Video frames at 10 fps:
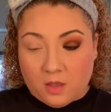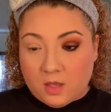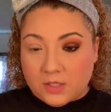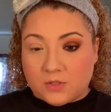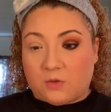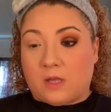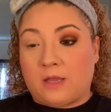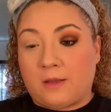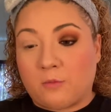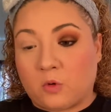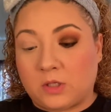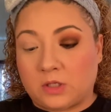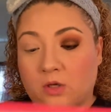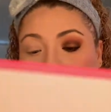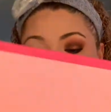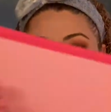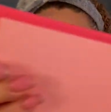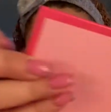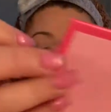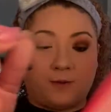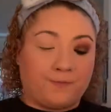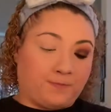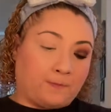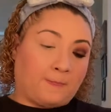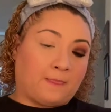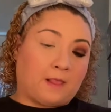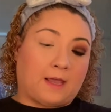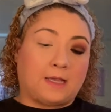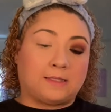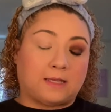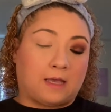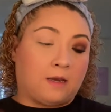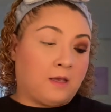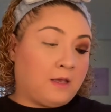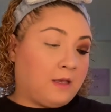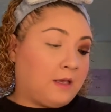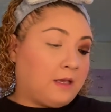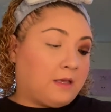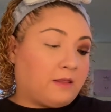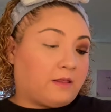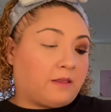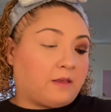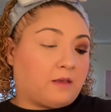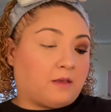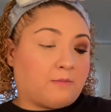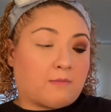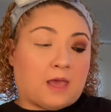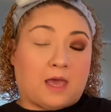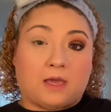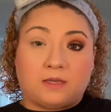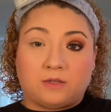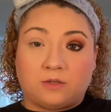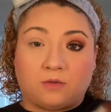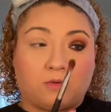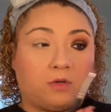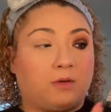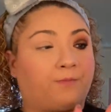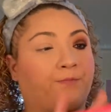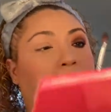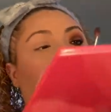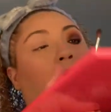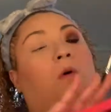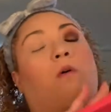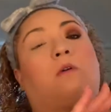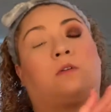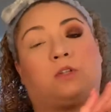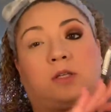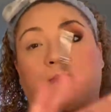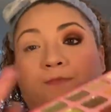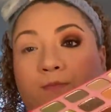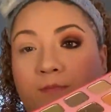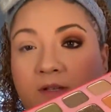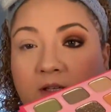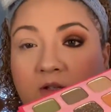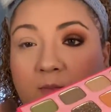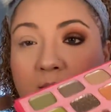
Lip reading: So I am going to go with, like I said, the High Dude. Oh, jeez, such a big